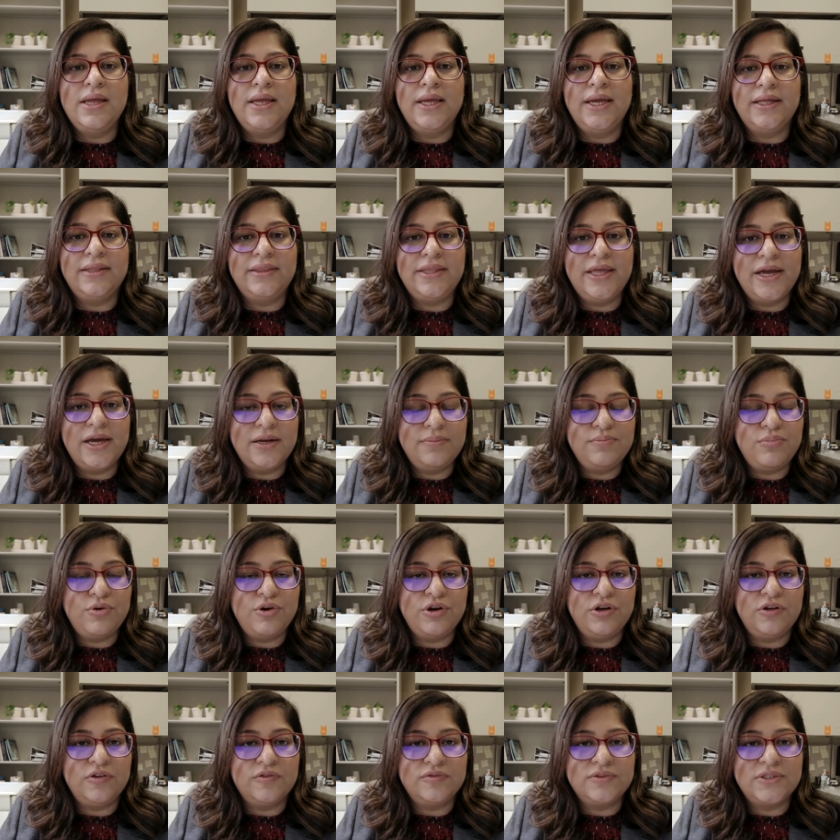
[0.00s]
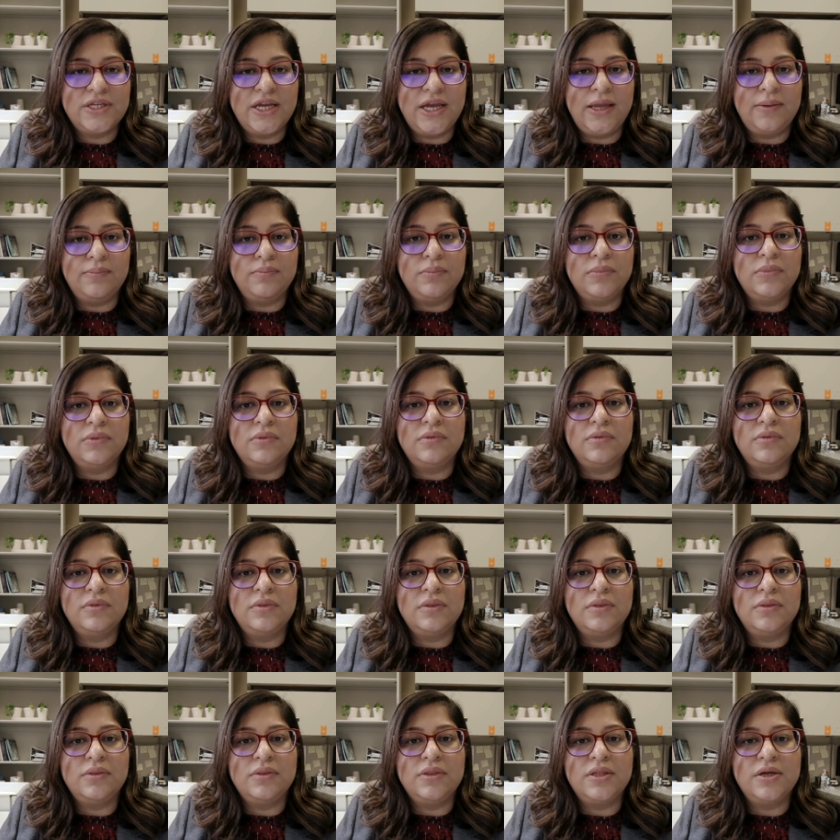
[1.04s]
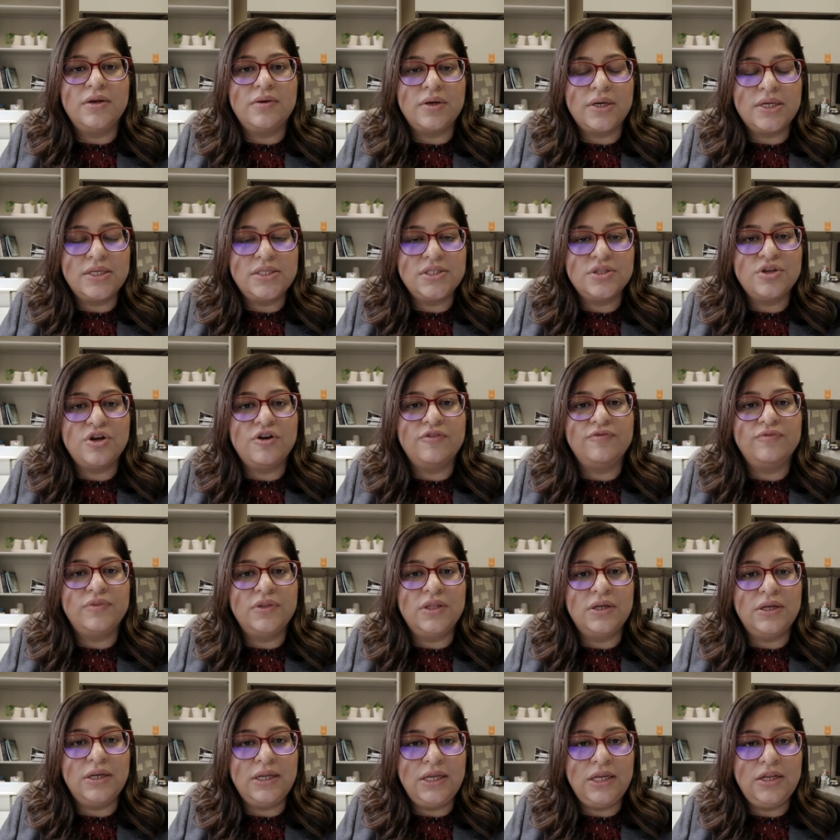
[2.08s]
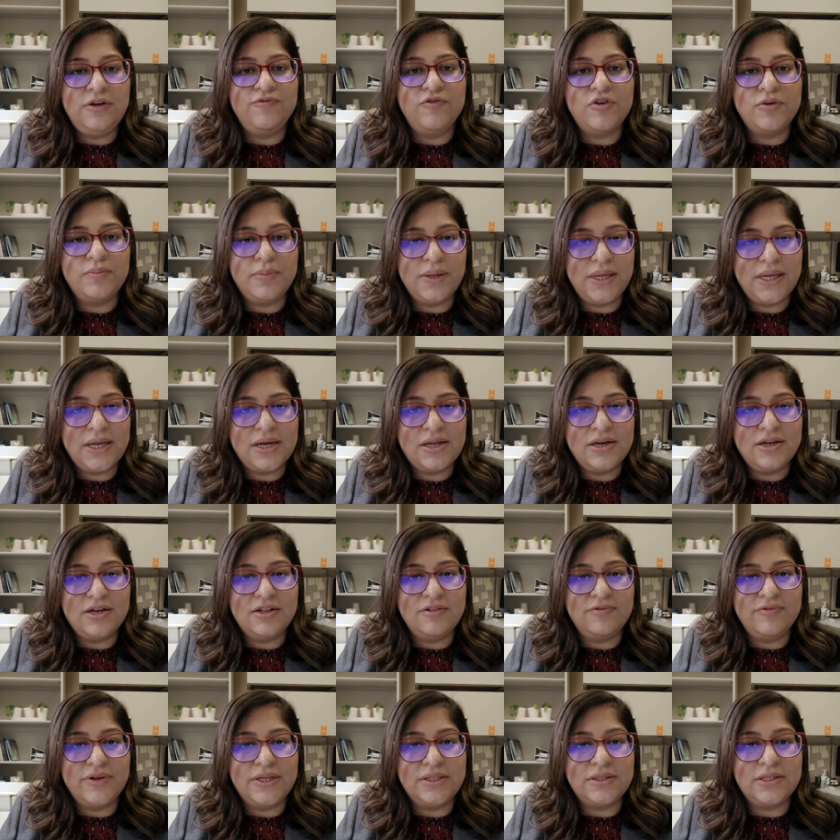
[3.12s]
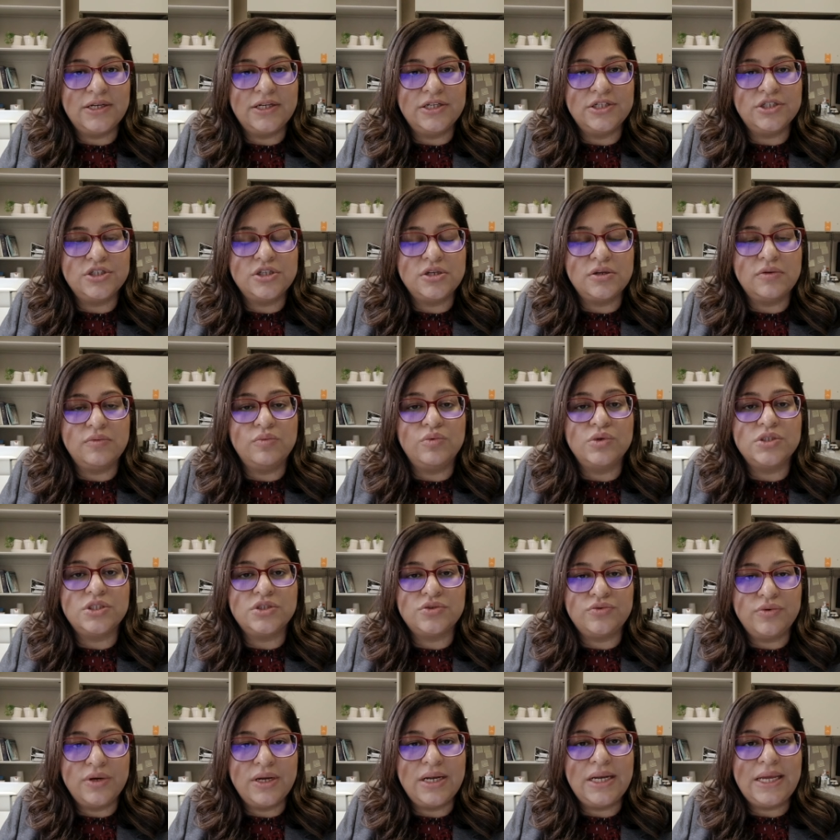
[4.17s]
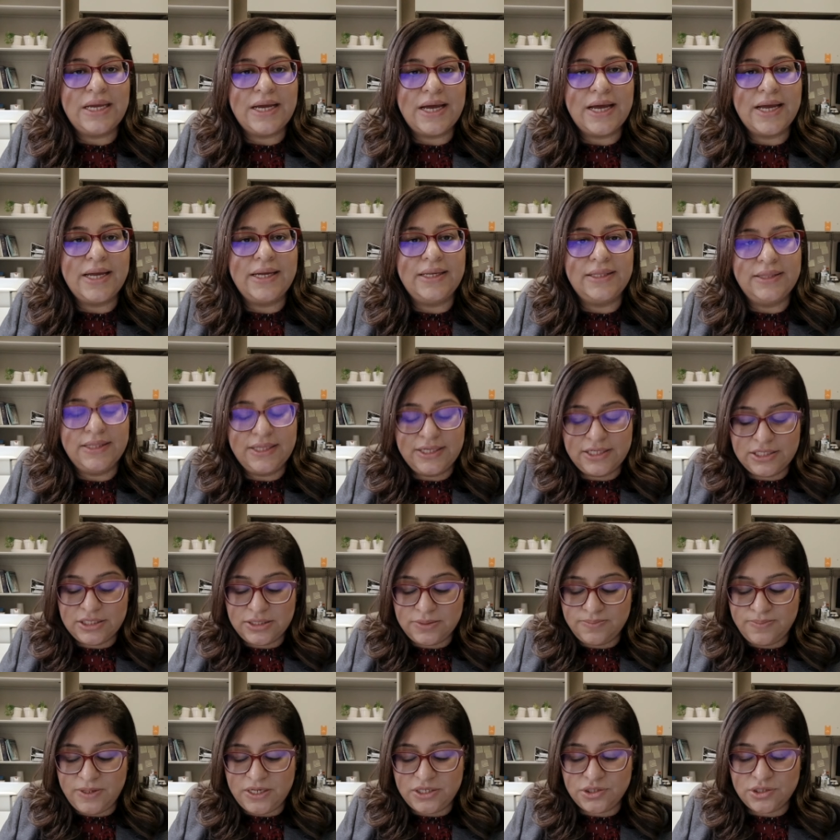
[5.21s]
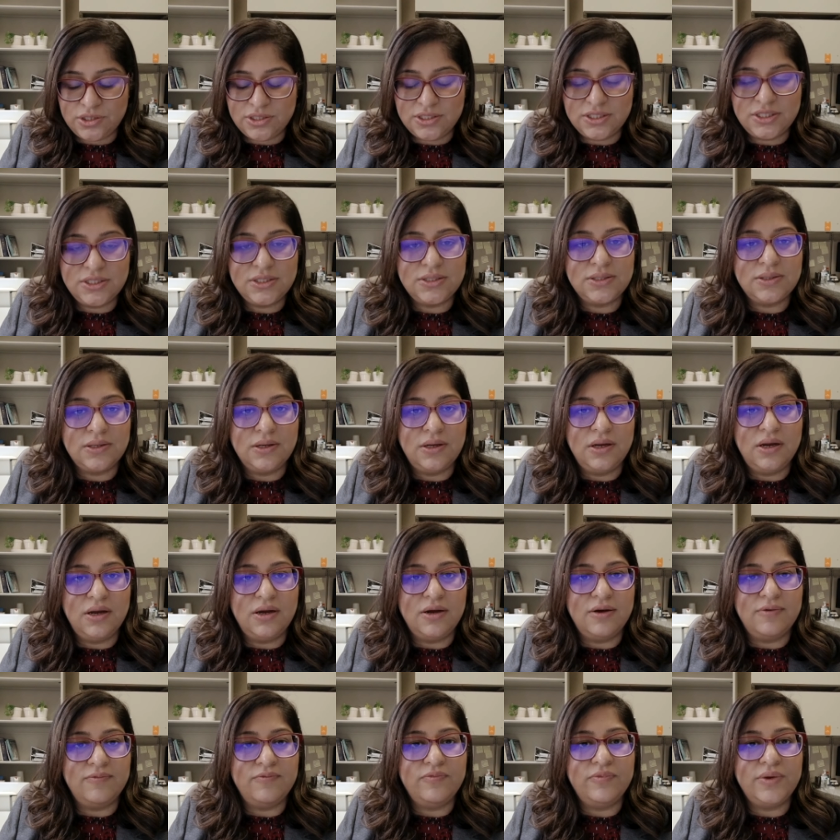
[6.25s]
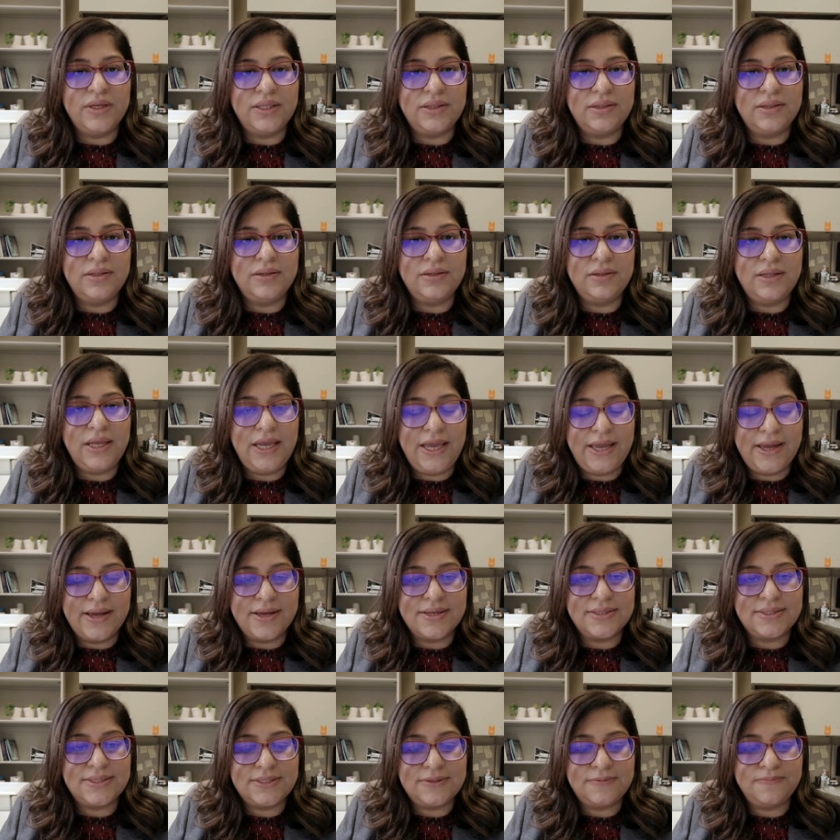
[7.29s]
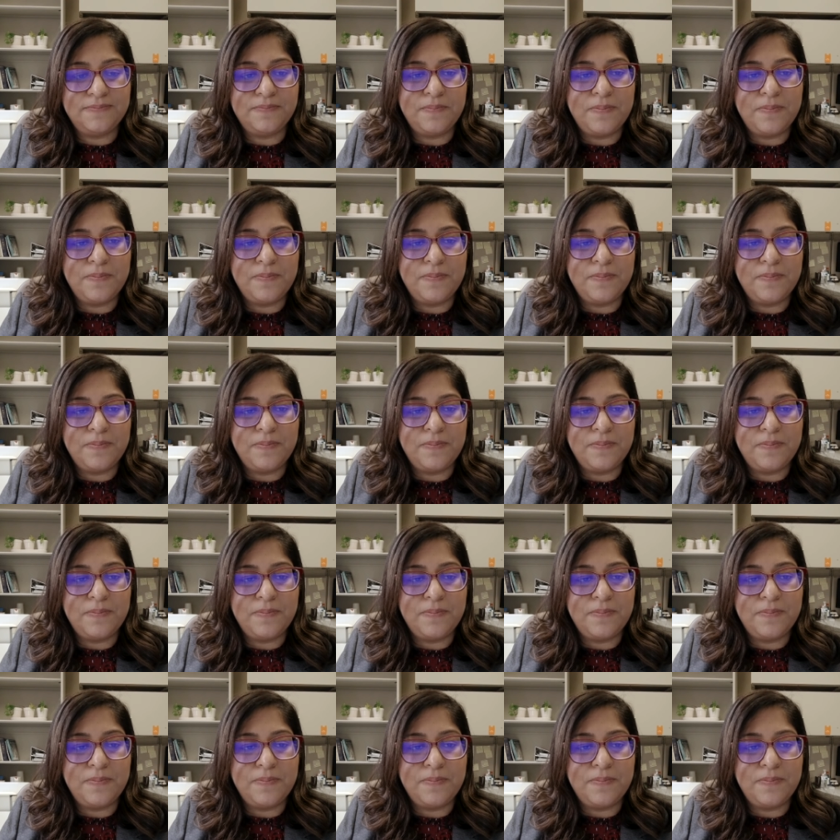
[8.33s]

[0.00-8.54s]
at that point of time, the risk of the need for mechanical ventilation was really high in these patients um, with AS.